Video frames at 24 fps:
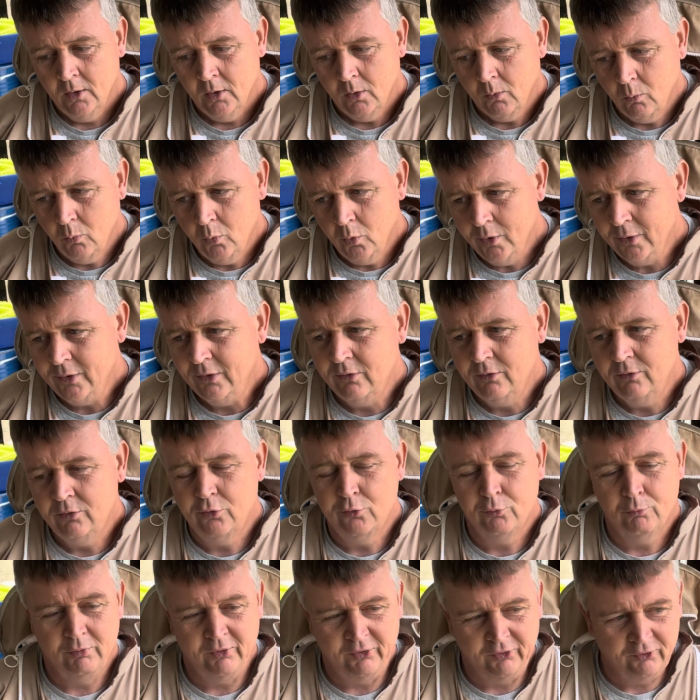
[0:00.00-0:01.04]
would the
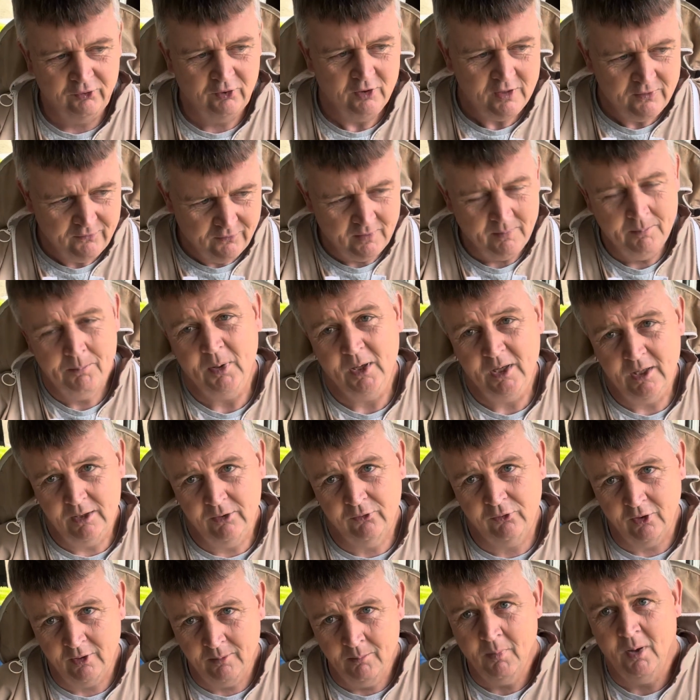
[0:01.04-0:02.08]
receiving bees
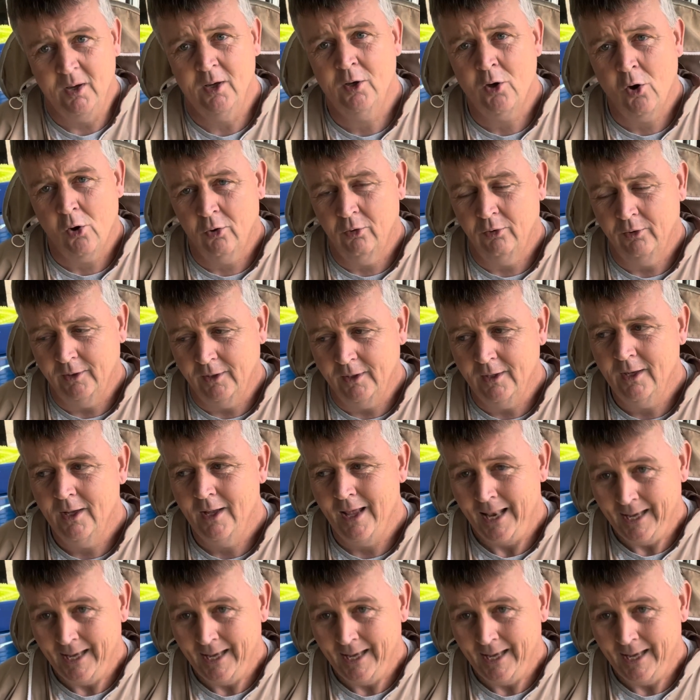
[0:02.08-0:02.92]
in my colony